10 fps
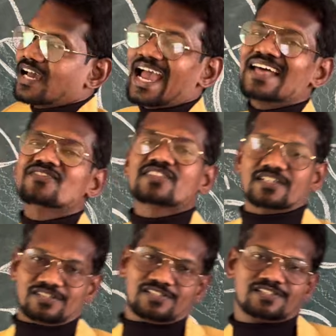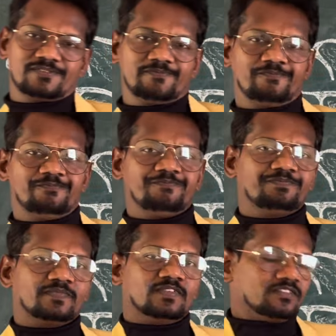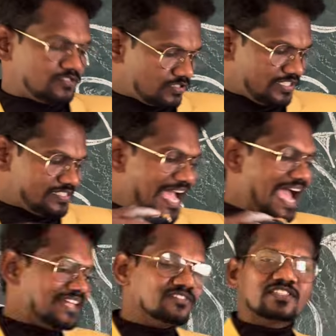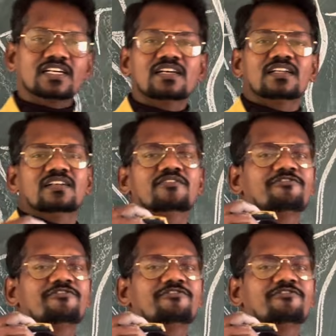anthers. So this anther and the